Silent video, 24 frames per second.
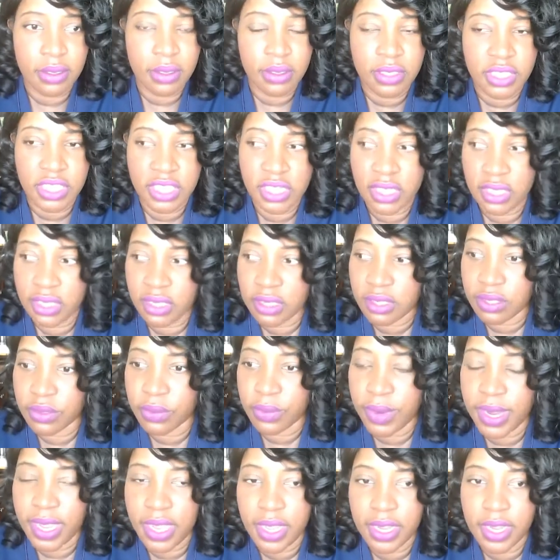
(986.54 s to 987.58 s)
she looks
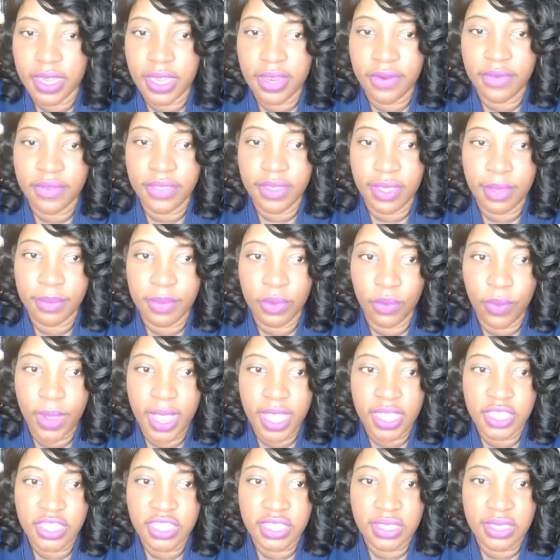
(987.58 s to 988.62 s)
around and everything, but
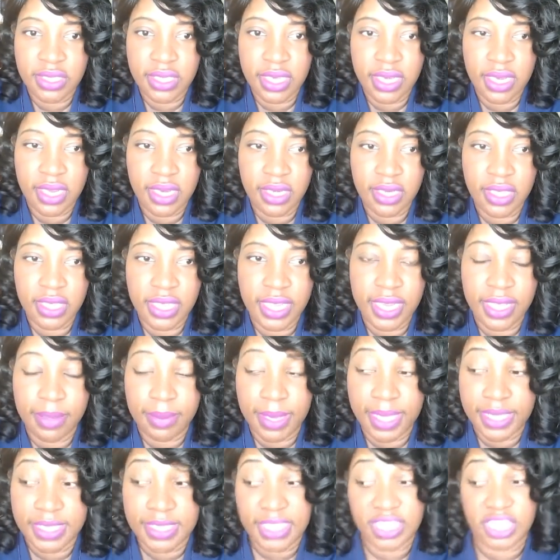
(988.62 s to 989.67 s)
while she's sitting there looking at him,
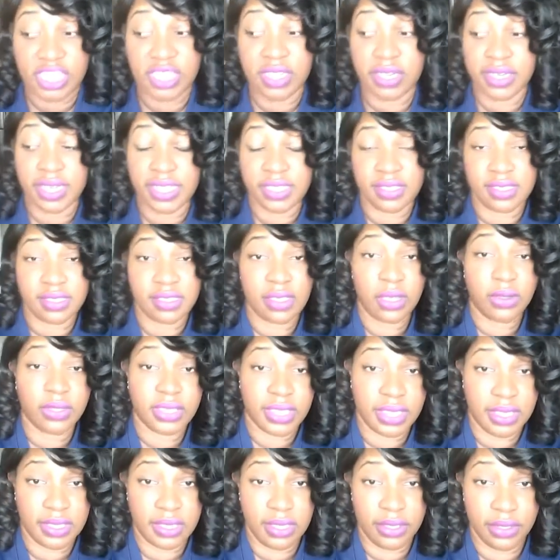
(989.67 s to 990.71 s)
like I said, she done
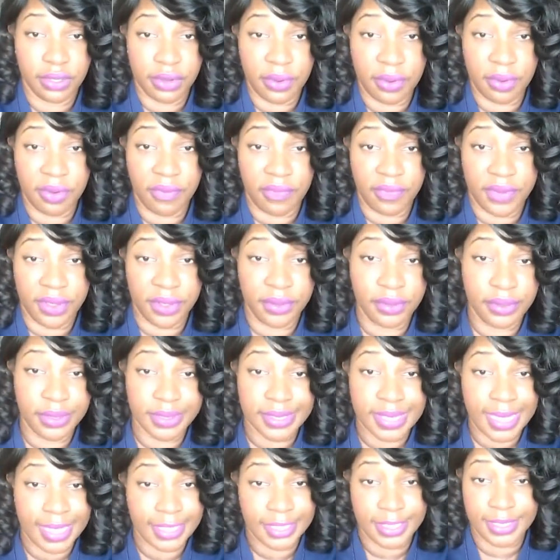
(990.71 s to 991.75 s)
insulted his little girlfriend who
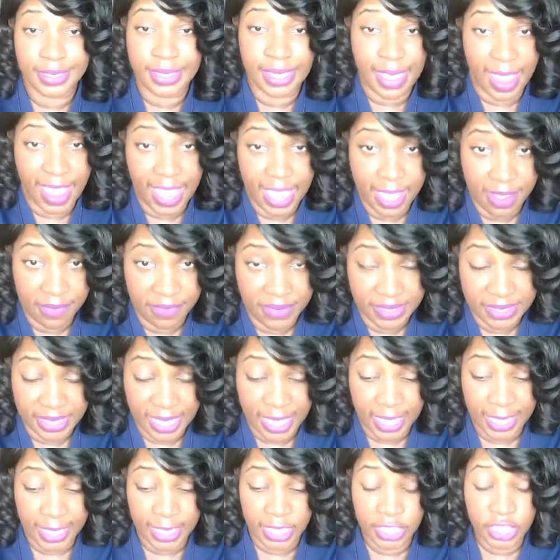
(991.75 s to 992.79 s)
looks like she's half his
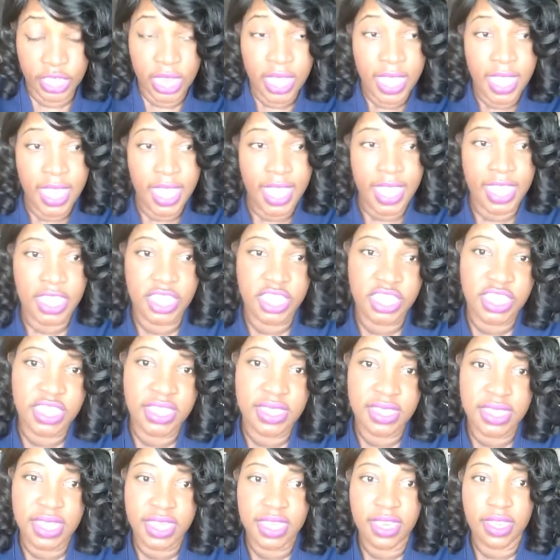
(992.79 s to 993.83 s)
age, and
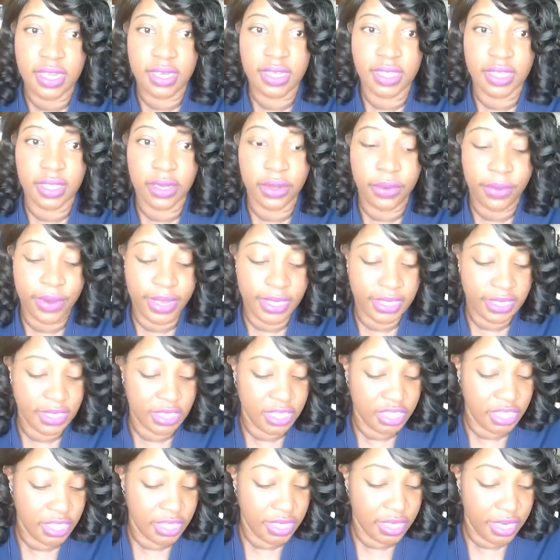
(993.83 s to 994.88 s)
she's sitting there looking crazy.
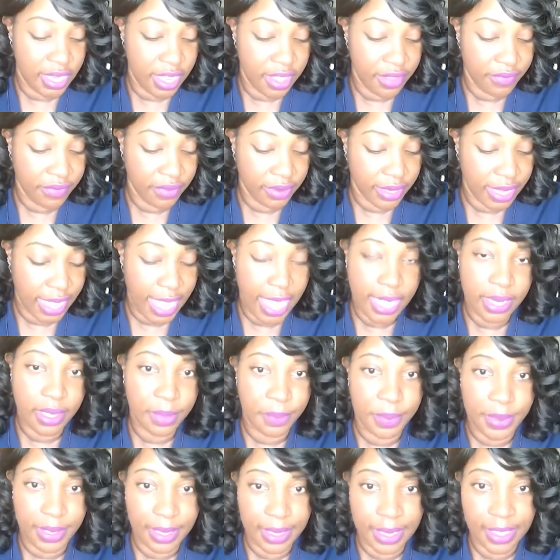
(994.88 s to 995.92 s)
She never got
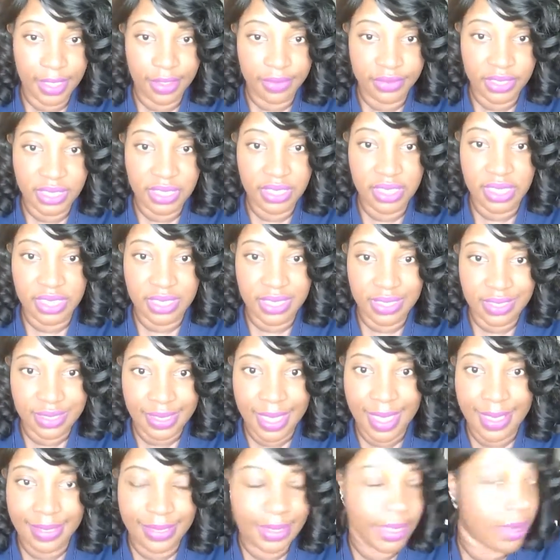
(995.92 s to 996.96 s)
up and left. She just
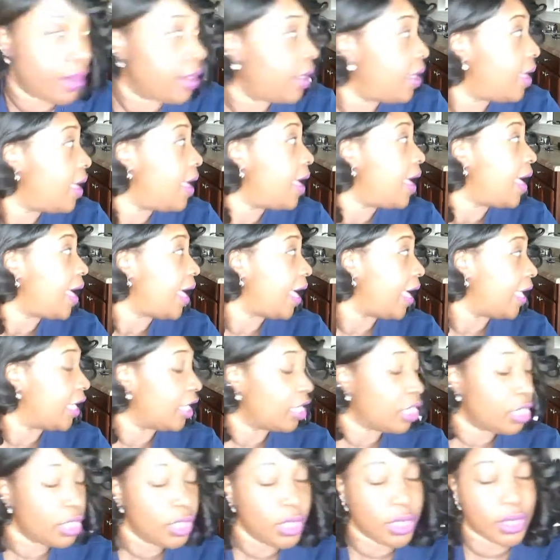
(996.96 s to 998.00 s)
sat there
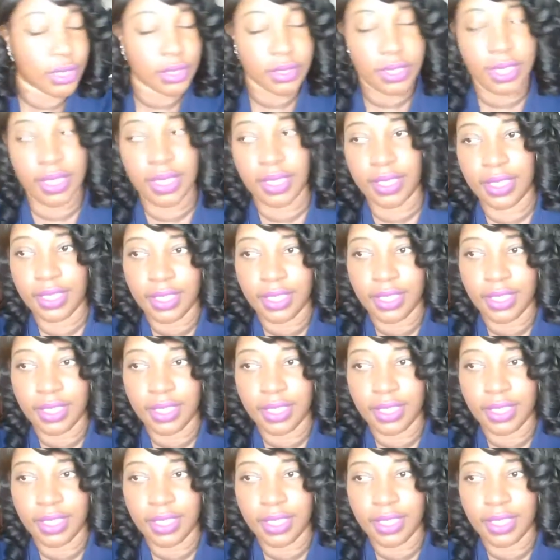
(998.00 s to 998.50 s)
and looked.